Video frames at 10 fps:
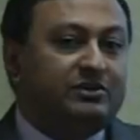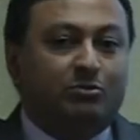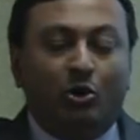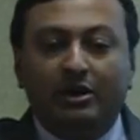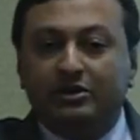
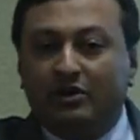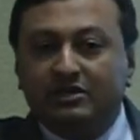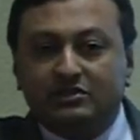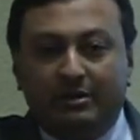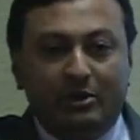more
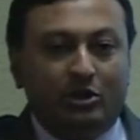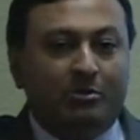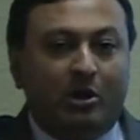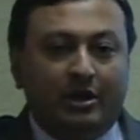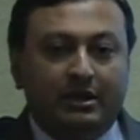drugs coming on the
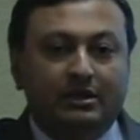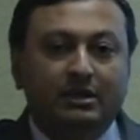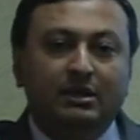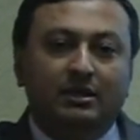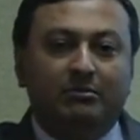market,
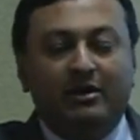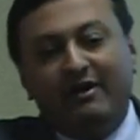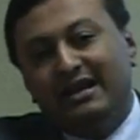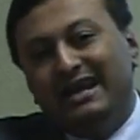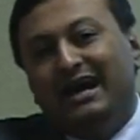but
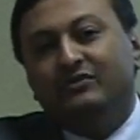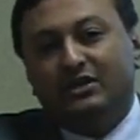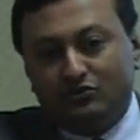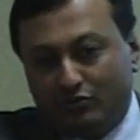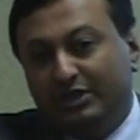right now
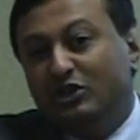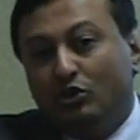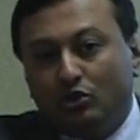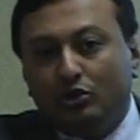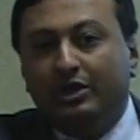there's really no
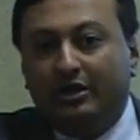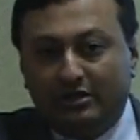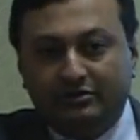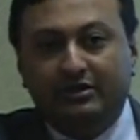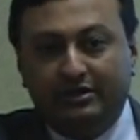clear
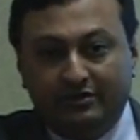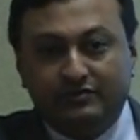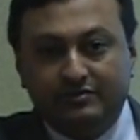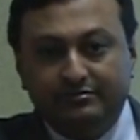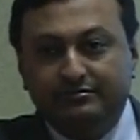alternatives.